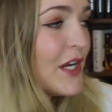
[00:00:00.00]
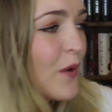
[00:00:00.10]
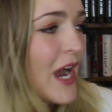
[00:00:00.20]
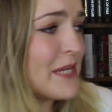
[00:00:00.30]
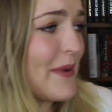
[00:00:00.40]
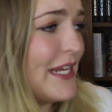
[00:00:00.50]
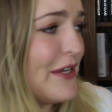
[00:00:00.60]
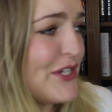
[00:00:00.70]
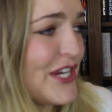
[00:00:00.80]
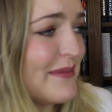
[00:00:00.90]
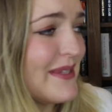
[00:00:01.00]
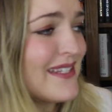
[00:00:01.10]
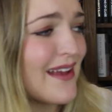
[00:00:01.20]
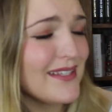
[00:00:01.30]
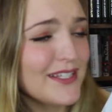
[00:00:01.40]
Unwind by Neil Shutterman
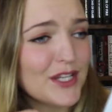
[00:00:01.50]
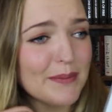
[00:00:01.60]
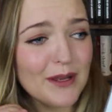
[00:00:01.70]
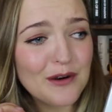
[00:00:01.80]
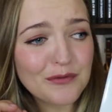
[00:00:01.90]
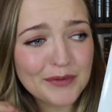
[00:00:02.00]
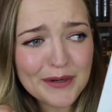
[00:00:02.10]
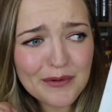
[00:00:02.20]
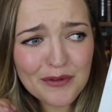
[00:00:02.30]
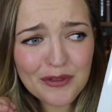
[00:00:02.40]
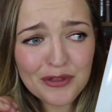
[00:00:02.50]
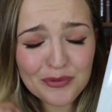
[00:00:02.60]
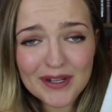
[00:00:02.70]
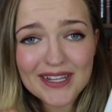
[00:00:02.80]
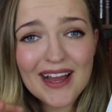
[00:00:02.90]
sounds like it's going to be a real
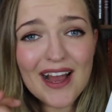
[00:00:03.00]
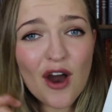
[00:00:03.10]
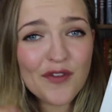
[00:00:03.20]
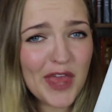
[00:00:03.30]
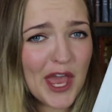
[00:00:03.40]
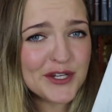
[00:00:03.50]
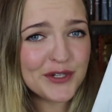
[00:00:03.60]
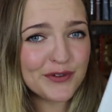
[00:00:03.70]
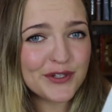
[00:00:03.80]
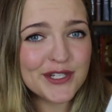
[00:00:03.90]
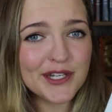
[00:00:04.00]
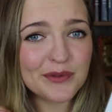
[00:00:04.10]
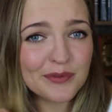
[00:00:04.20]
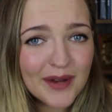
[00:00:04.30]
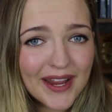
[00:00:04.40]
thriller on the edge of your
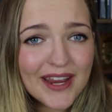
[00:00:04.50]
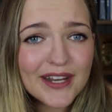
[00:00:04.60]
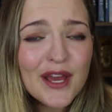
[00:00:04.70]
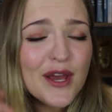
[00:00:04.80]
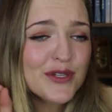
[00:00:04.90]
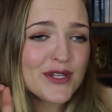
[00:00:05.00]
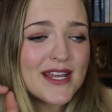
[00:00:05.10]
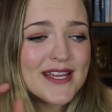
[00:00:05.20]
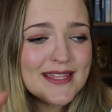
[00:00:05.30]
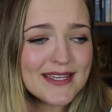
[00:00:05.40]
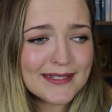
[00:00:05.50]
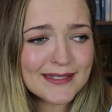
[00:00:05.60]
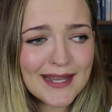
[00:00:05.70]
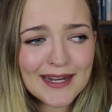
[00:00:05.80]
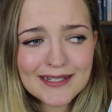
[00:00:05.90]
seat read. So in this,
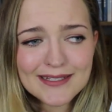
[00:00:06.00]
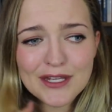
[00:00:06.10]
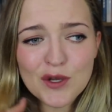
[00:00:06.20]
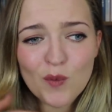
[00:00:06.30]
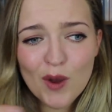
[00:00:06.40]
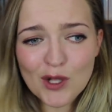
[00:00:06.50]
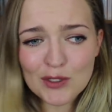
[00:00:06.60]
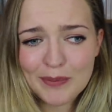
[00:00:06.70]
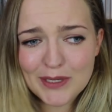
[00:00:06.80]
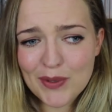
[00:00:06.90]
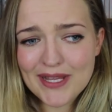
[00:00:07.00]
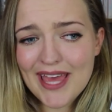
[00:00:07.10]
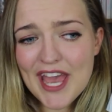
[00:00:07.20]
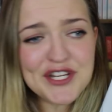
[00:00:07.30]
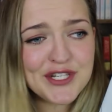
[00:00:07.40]
it's kind of set in a world where between
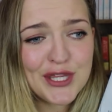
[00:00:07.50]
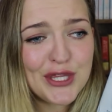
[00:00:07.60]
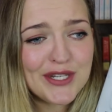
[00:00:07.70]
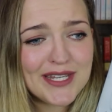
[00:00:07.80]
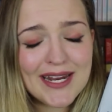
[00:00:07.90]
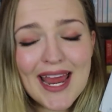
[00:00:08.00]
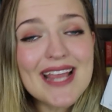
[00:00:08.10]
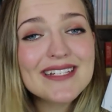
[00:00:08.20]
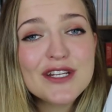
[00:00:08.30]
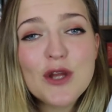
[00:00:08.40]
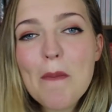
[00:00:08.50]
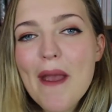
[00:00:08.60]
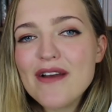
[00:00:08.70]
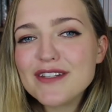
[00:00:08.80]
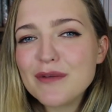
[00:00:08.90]
the ages of 13 and 18, your
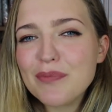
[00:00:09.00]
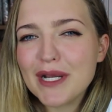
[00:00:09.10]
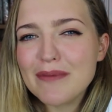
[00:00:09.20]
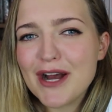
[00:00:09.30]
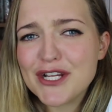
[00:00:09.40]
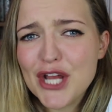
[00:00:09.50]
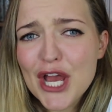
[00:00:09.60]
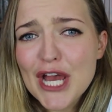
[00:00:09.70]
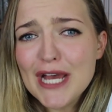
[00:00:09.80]
parents can pretty much